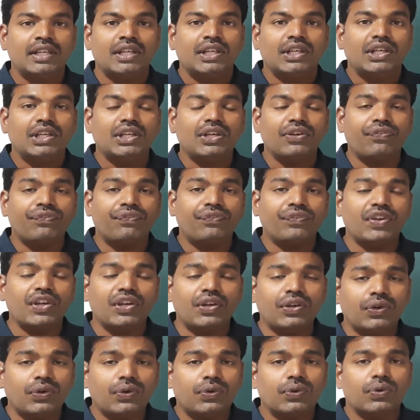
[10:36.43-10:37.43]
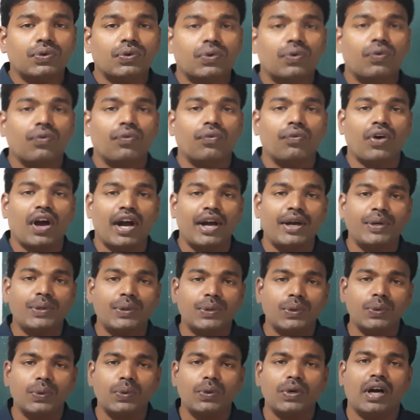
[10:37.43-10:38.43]
if you want
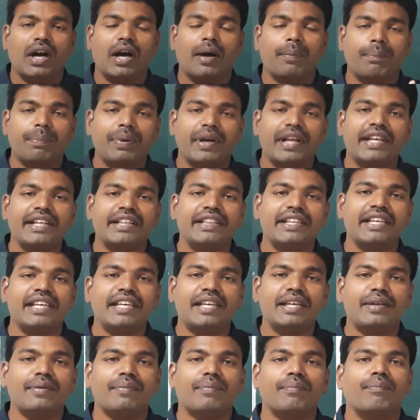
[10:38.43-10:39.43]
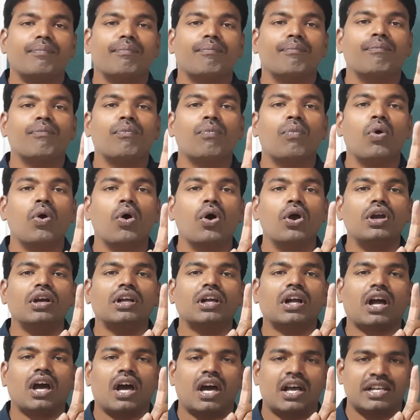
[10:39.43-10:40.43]
to apply the mole
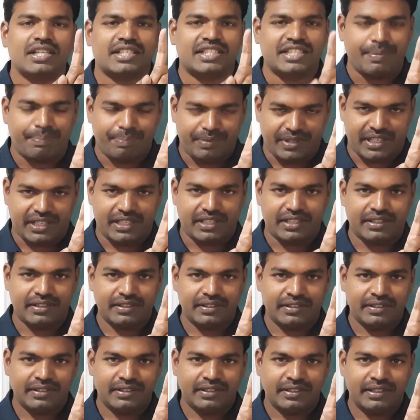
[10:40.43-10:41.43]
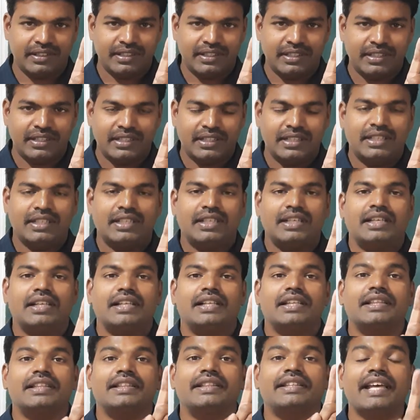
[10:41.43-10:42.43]
concept,
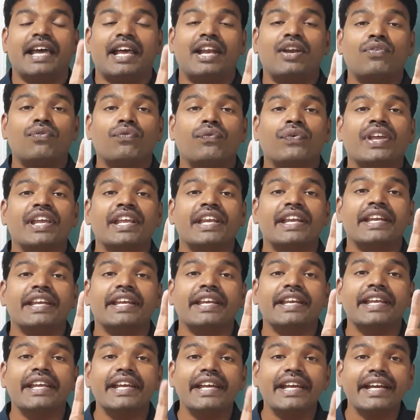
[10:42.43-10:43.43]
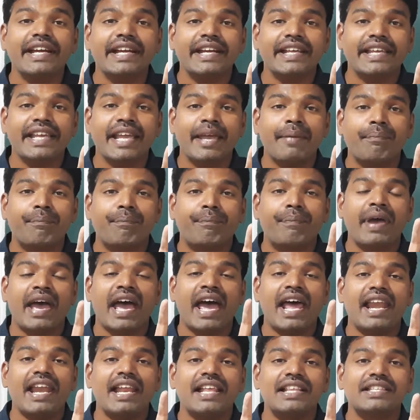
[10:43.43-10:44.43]
then we need a
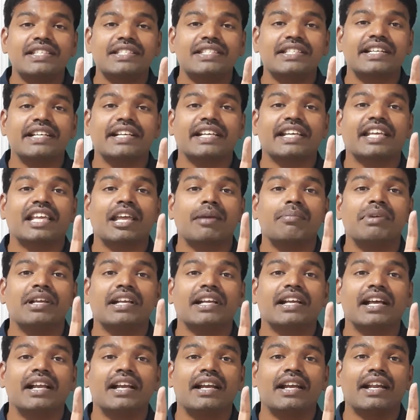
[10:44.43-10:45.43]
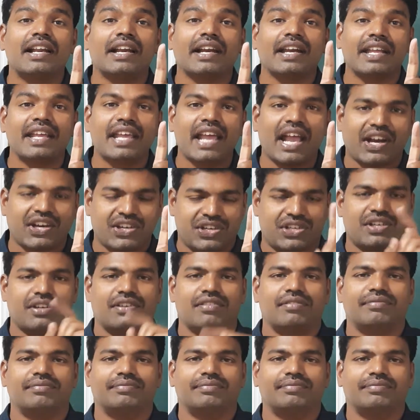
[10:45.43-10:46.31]
balanced chemical reaction.